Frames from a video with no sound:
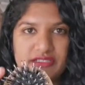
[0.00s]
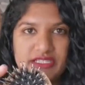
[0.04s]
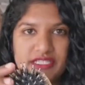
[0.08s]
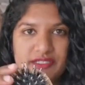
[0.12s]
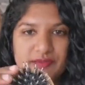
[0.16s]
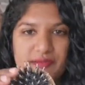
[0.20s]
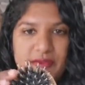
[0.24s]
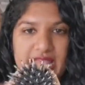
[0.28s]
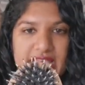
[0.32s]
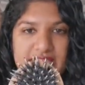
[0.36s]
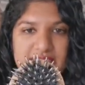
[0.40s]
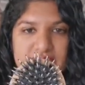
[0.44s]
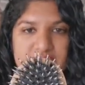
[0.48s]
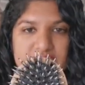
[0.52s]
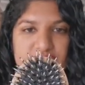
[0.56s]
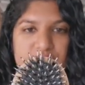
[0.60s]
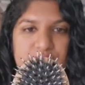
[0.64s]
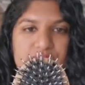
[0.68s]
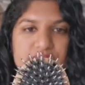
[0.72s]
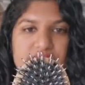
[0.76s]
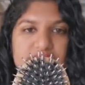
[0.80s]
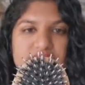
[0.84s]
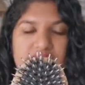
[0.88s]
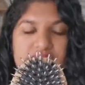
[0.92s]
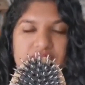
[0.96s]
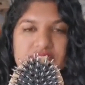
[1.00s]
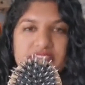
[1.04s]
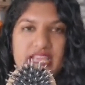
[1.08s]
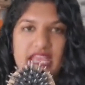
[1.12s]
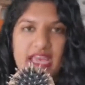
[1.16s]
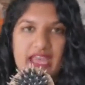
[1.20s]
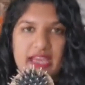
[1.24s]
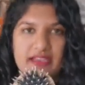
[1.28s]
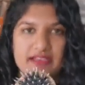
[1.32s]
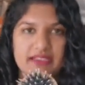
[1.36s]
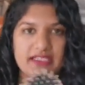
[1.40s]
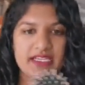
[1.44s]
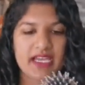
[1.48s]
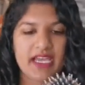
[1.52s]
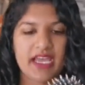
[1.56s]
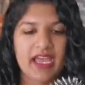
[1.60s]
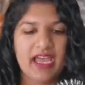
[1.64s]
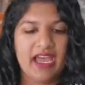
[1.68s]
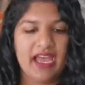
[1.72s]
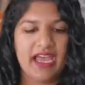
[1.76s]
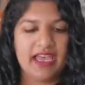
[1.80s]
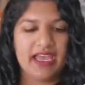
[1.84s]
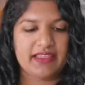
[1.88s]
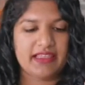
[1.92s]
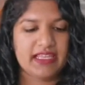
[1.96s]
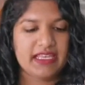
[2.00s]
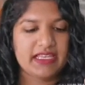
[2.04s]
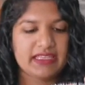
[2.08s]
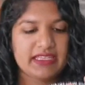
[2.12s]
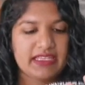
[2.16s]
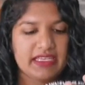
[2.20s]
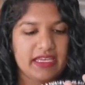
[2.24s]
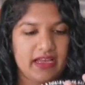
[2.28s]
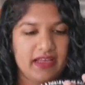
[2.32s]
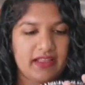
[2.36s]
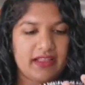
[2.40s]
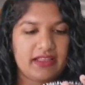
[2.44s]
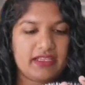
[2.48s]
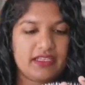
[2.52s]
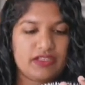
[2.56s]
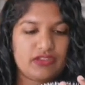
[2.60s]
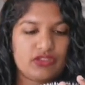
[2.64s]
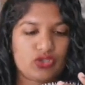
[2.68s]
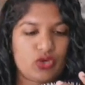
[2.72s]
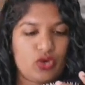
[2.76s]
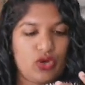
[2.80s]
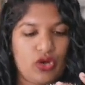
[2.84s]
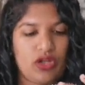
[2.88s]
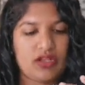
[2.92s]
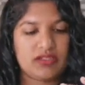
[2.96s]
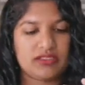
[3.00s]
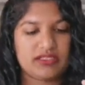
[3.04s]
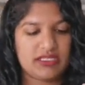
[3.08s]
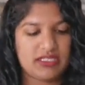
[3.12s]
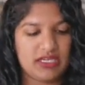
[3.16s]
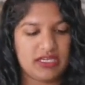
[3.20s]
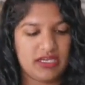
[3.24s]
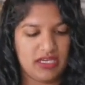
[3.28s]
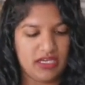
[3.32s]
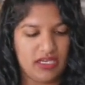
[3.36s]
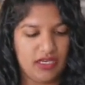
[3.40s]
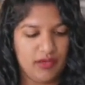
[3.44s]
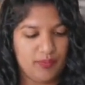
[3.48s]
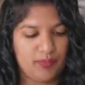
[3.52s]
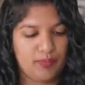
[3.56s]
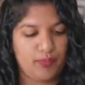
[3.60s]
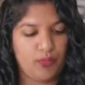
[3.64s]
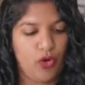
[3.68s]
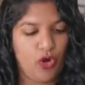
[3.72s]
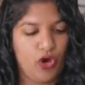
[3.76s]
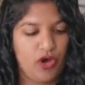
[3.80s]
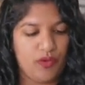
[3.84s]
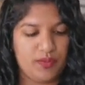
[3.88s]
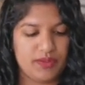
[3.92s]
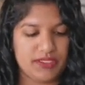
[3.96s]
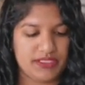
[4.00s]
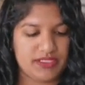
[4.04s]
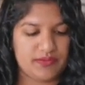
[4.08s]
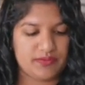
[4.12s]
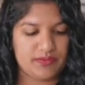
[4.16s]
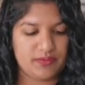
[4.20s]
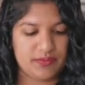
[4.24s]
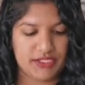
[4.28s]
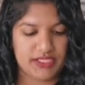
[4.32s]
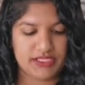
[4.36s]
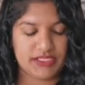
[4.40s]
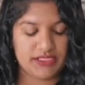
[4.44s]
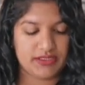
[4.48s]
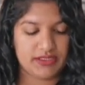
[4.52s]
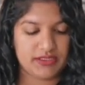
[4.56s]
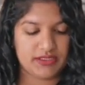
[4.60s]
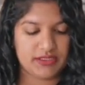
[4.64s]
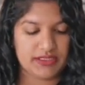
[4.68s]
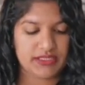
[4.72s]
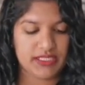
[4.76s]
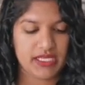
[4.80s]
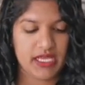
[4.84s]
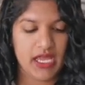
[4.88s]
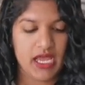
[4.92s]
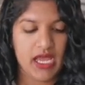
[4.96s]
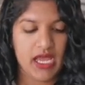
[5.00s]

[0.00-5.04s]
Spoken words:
There's plastic bristles, and I think the other is called boar bristles.